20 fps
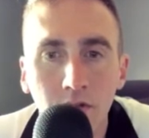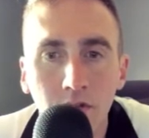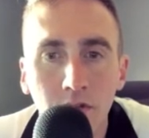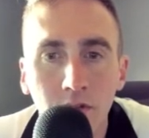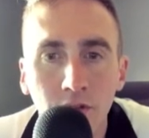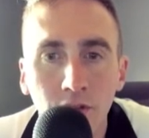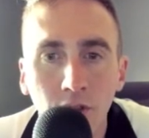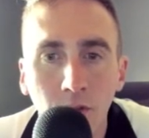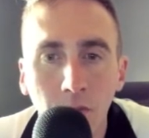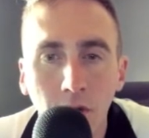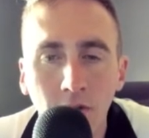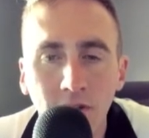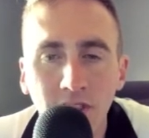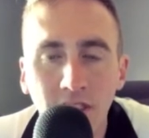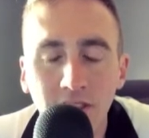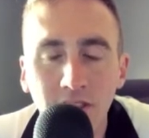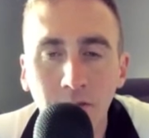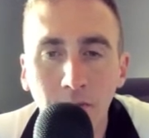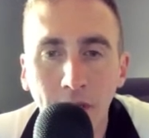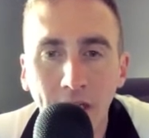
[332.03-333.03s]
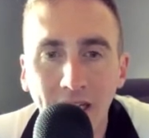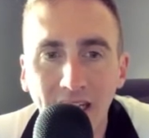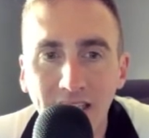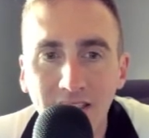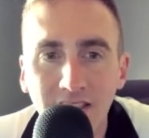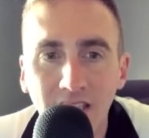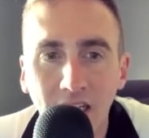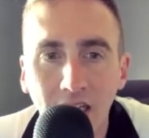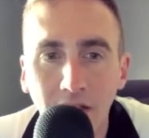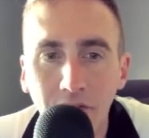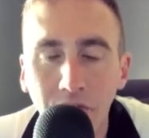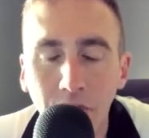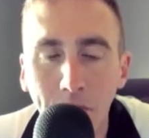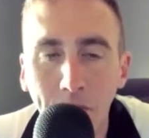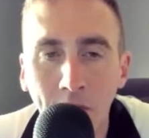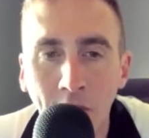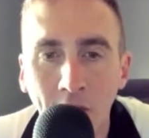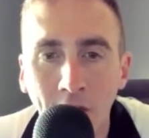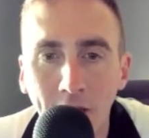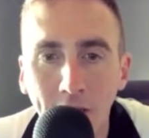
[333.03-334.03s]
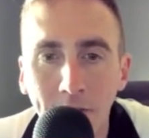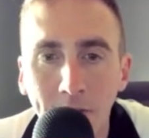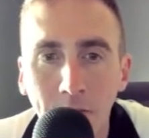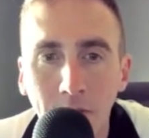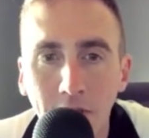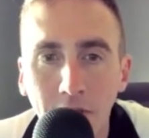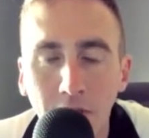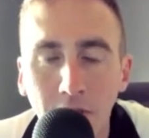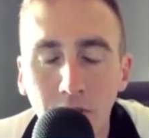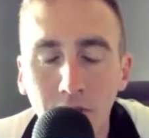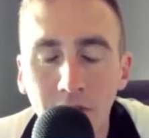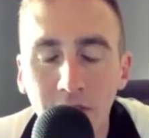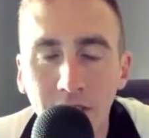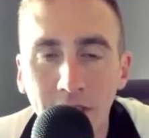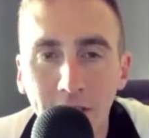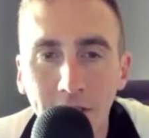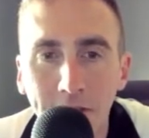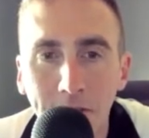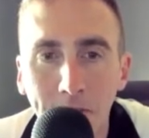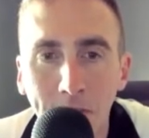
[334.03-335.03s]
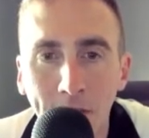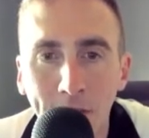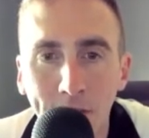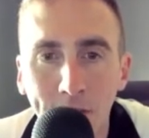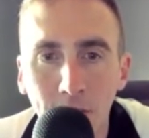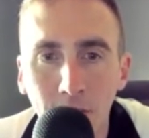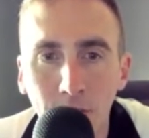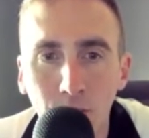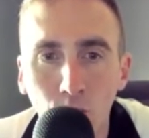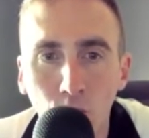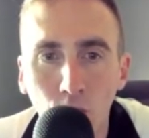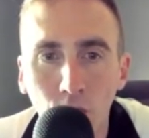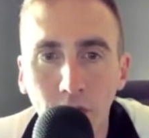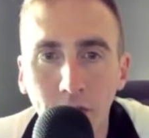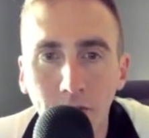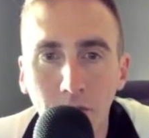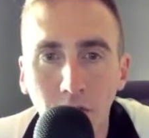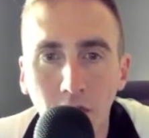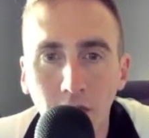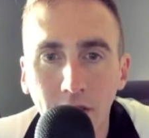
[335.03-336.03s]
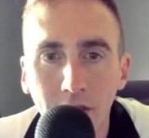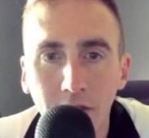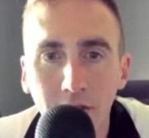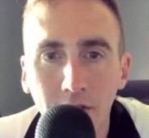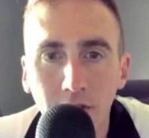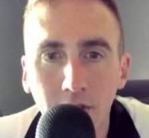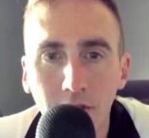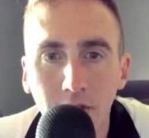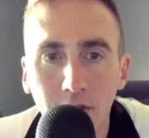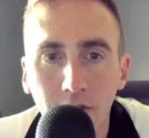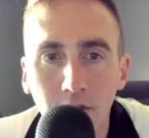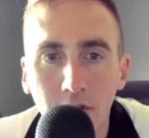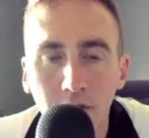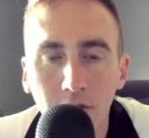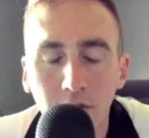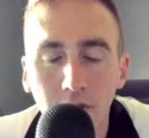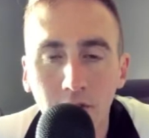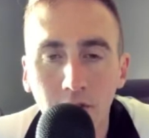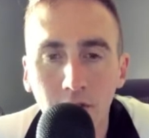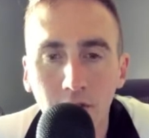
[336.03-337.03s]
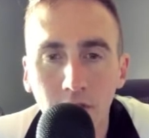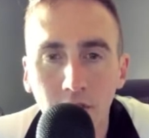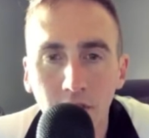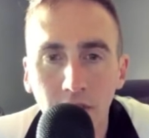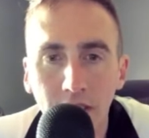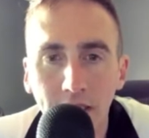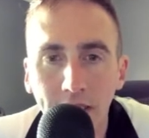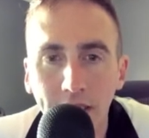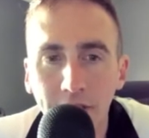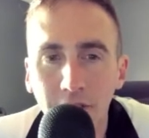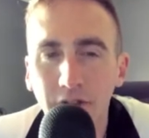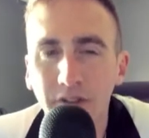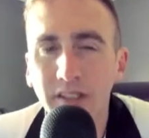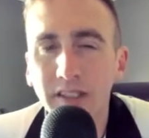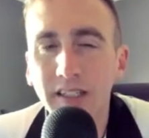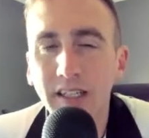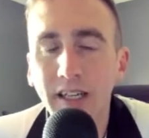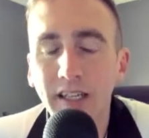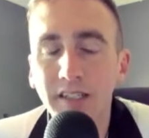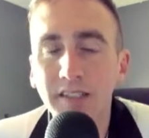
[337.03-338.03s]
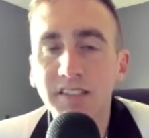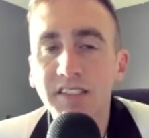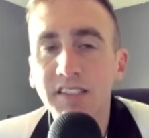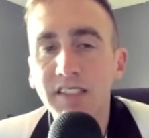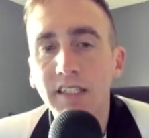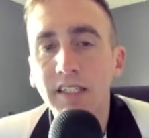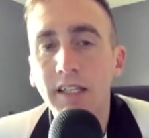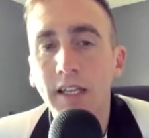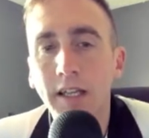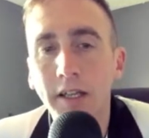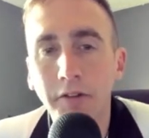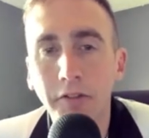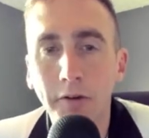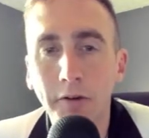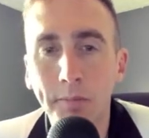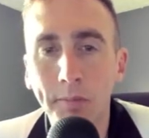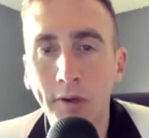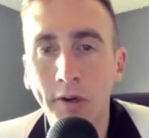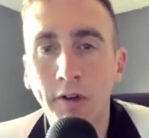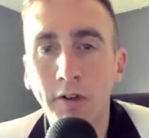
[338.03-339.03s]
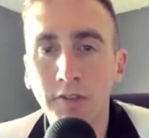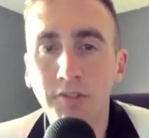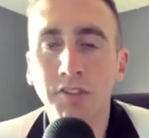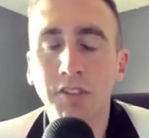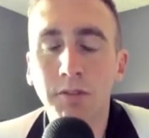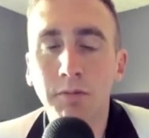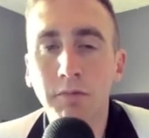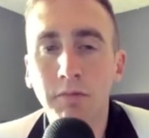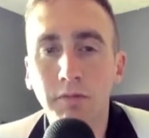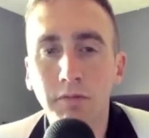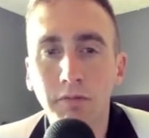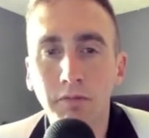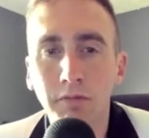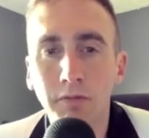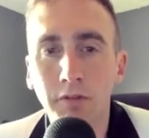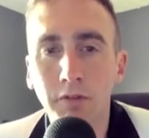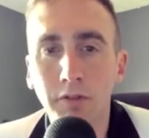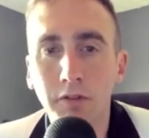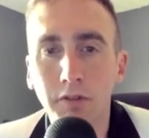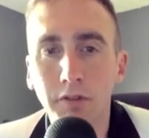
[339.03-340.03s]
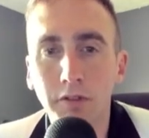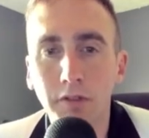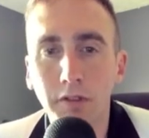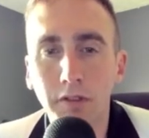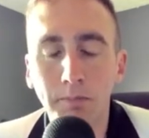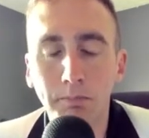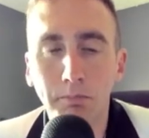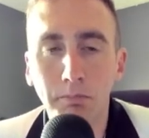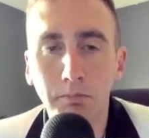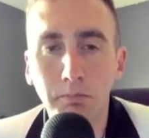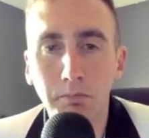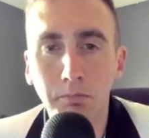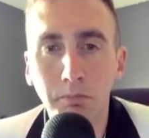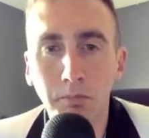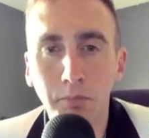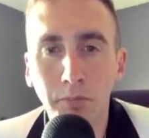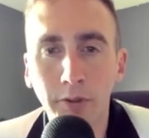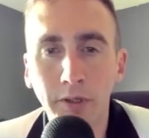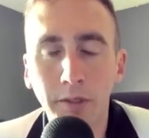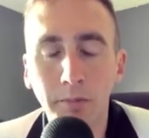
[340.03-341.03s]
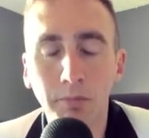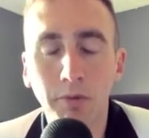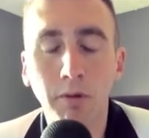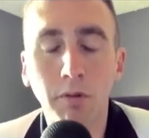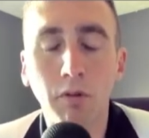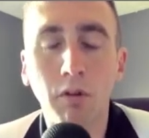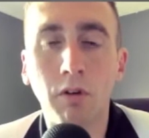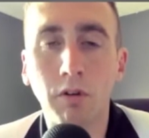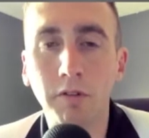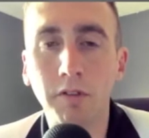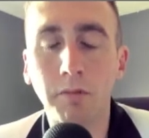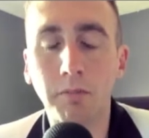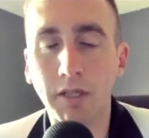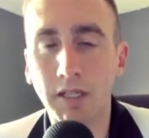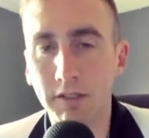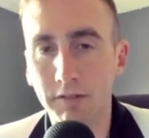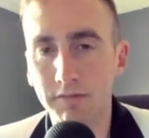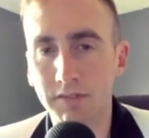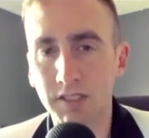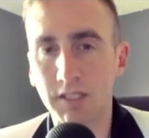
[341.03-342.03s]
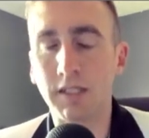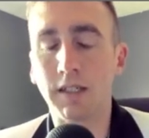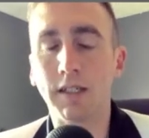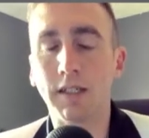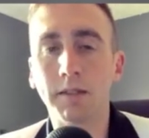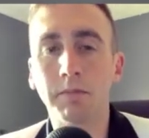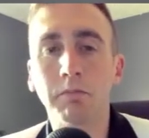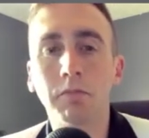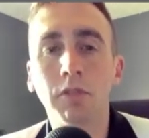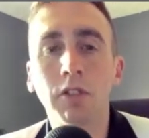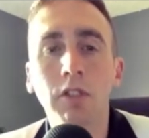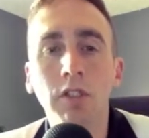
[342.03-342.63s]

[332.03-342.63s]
So both sets of pads have the puck, but you only need the puck on one monitor. And you can kind of see how they're pausing for a pretty prolonged amount of time